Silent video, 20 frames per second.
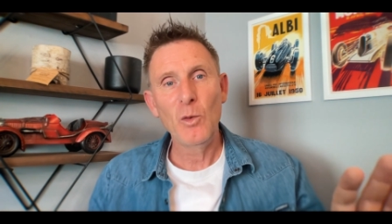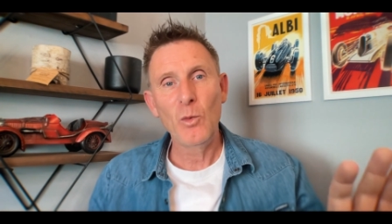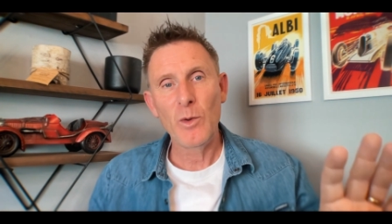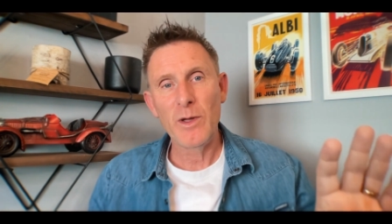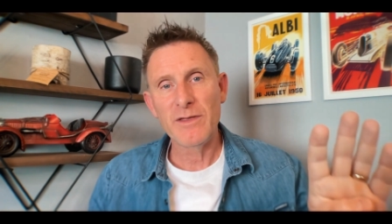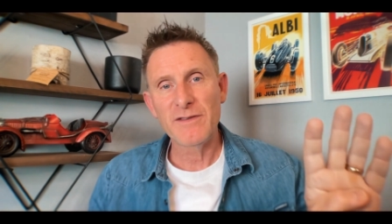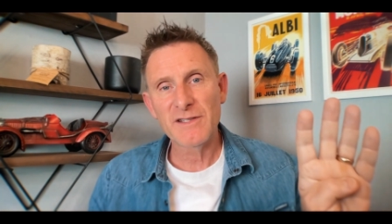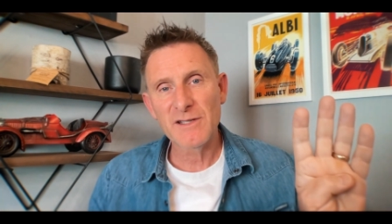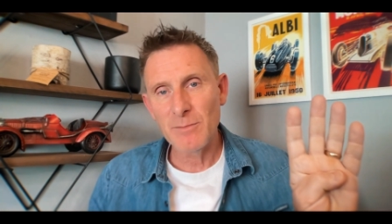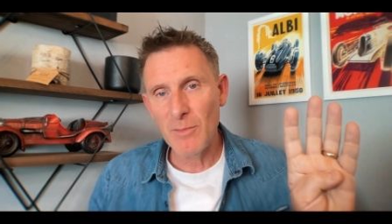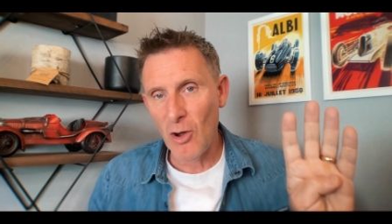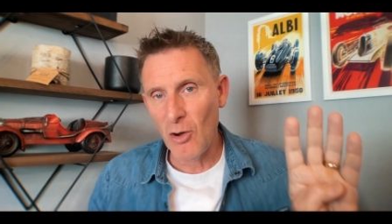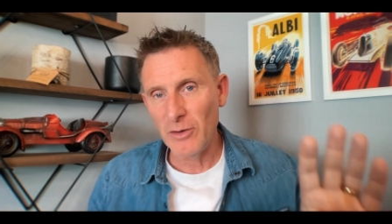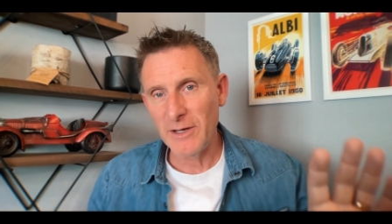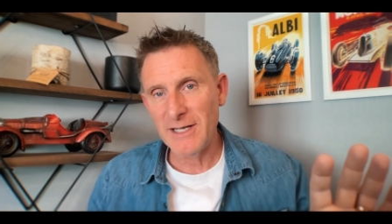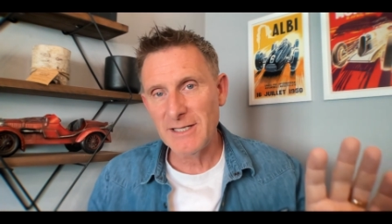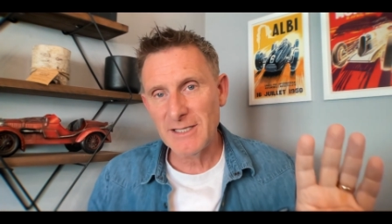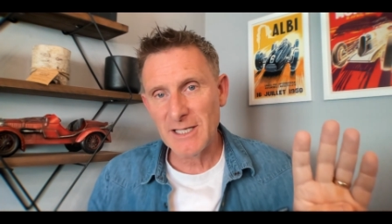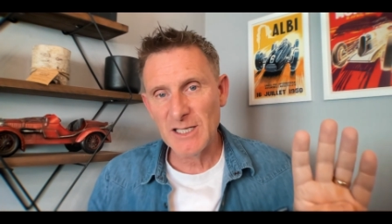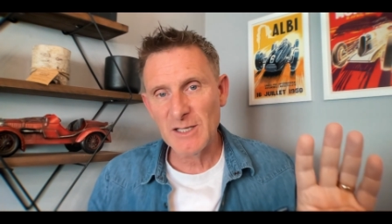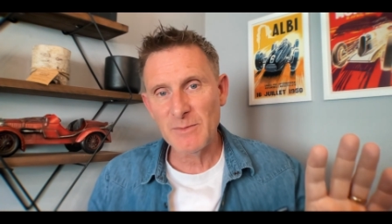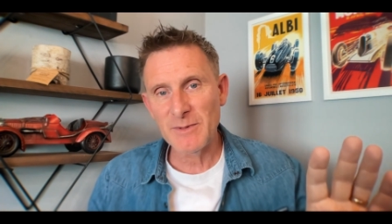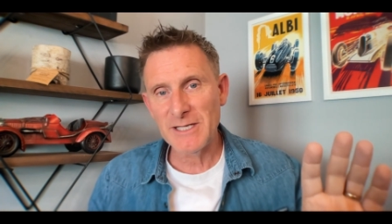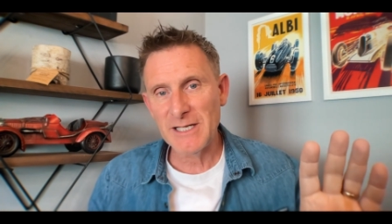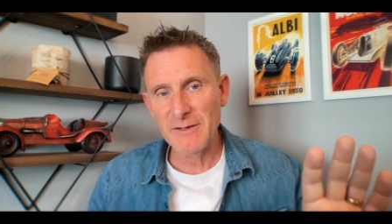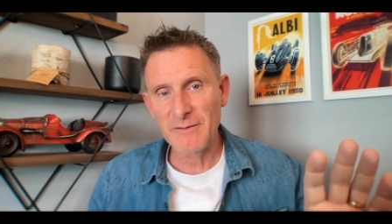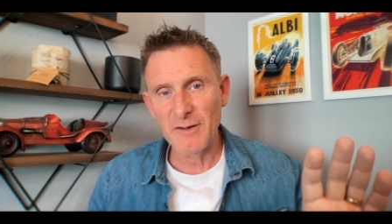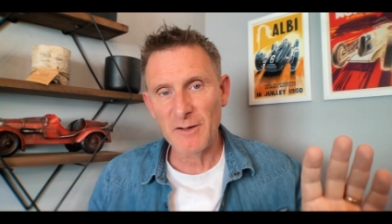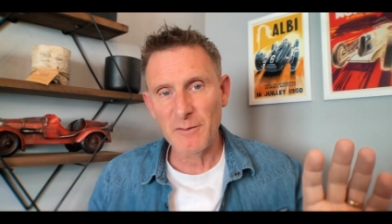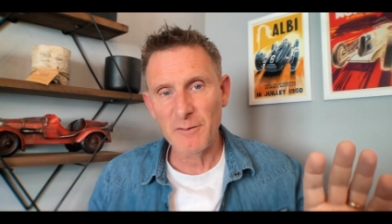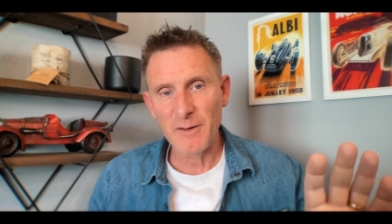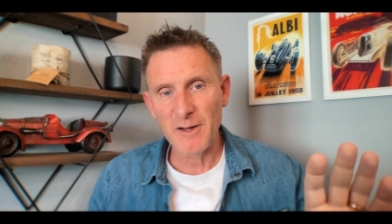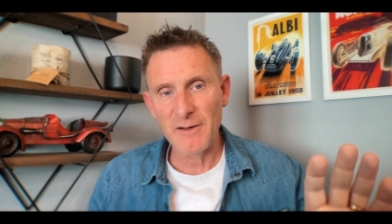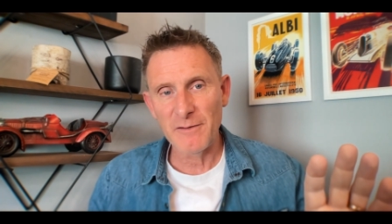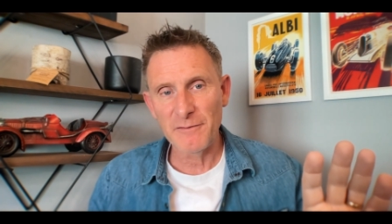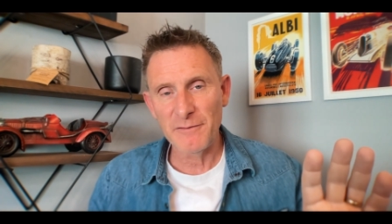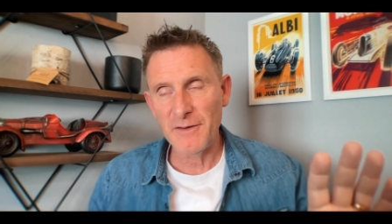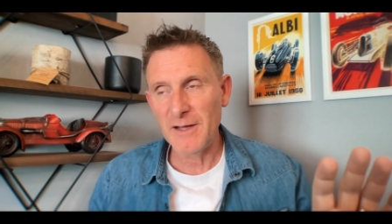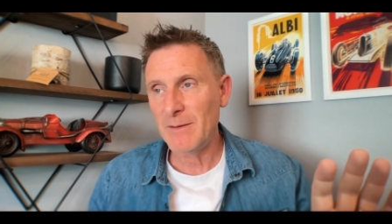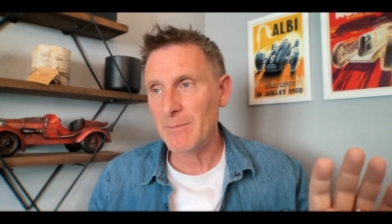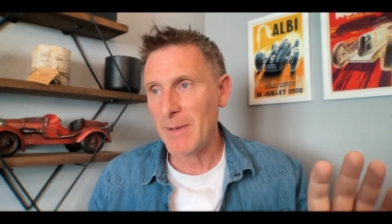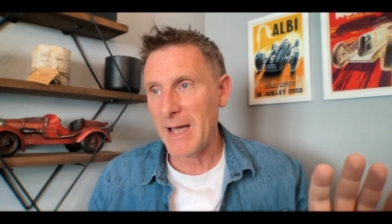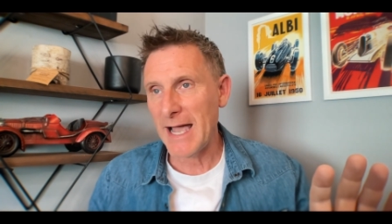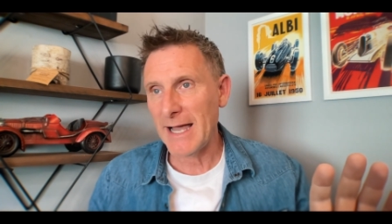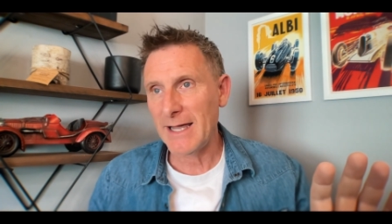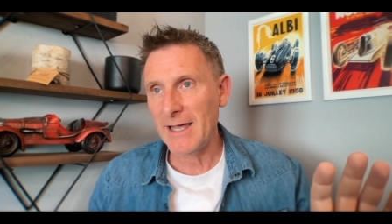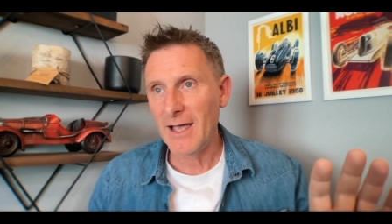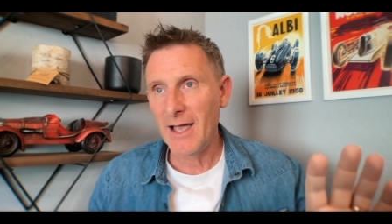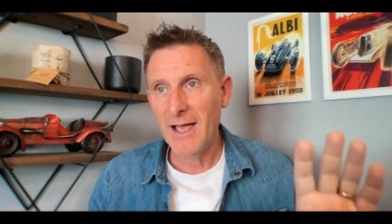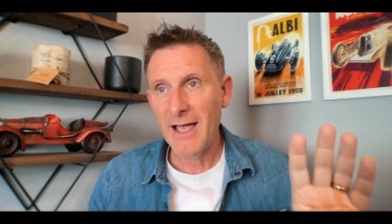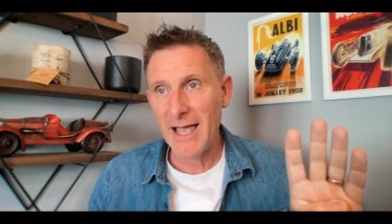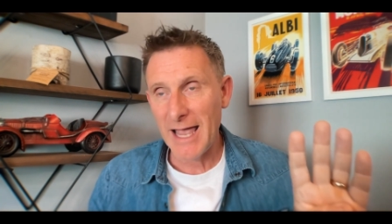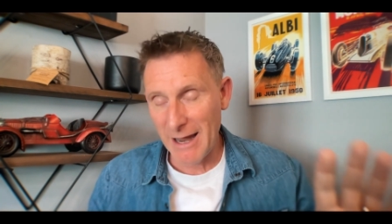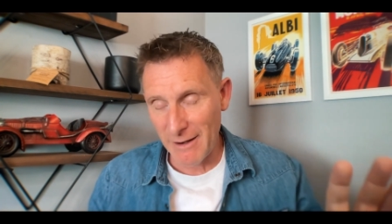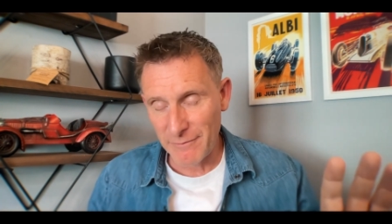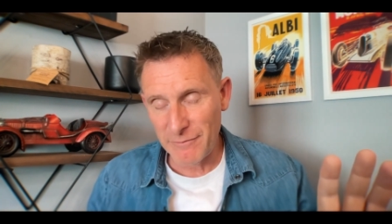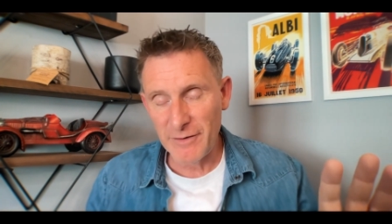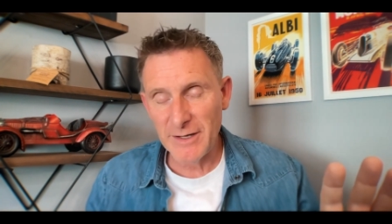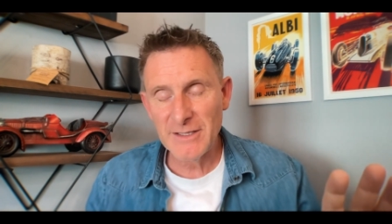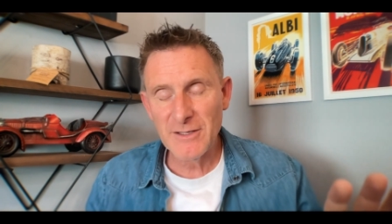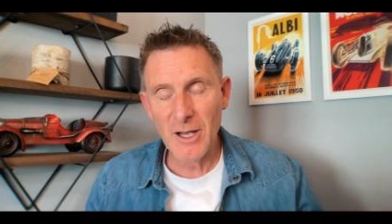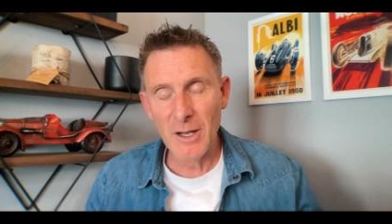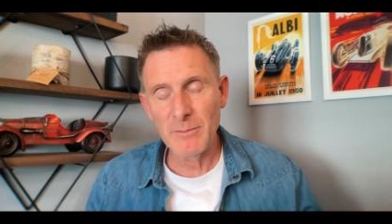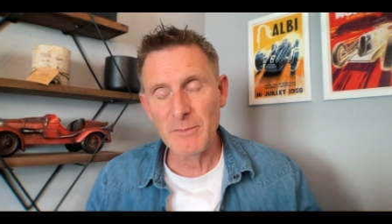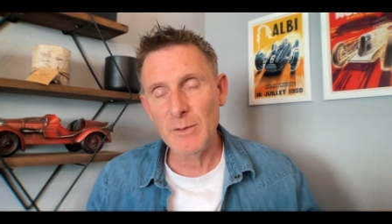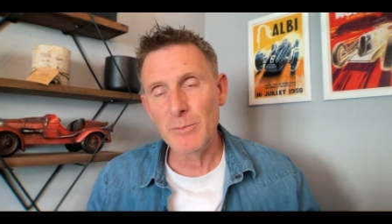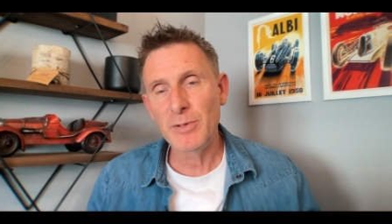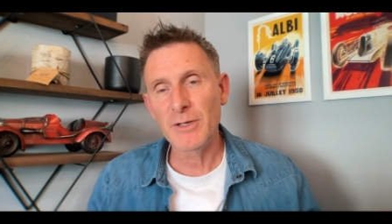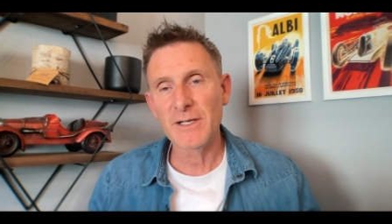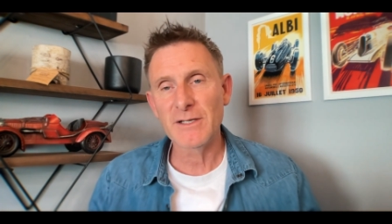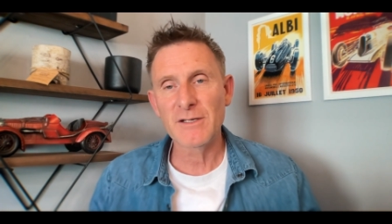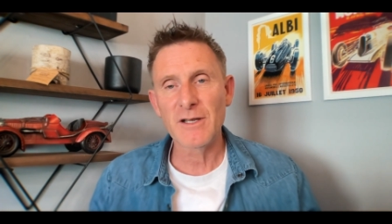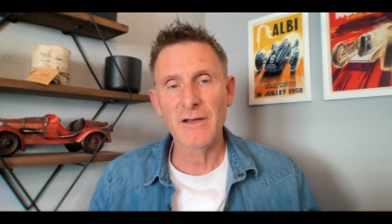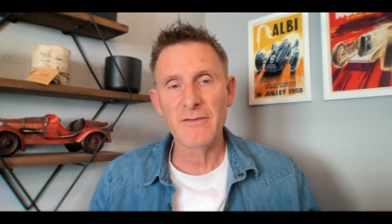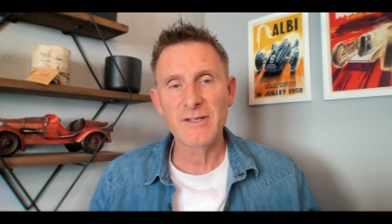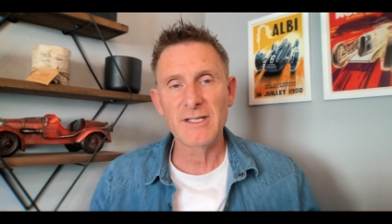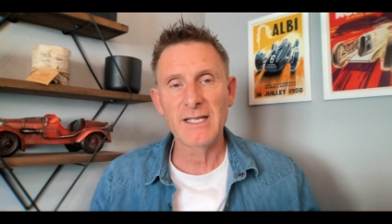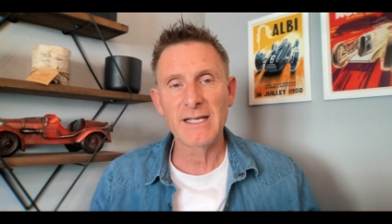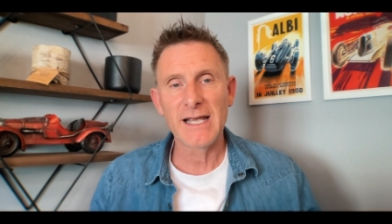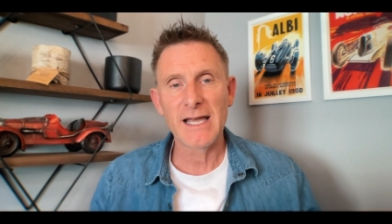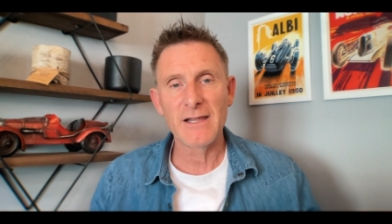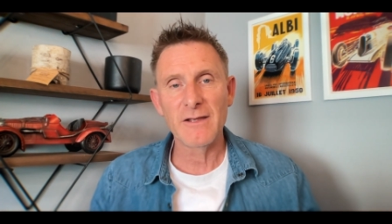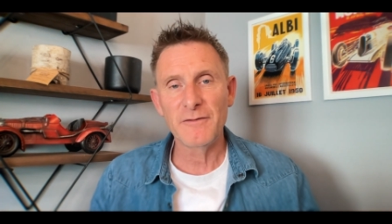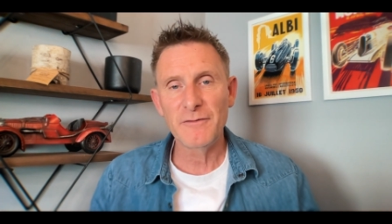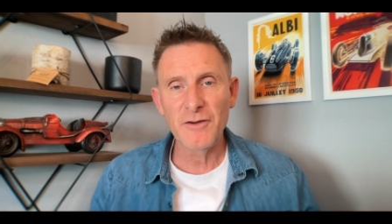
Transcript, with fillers: with some honest and specific fe- feedback every time you put a service together.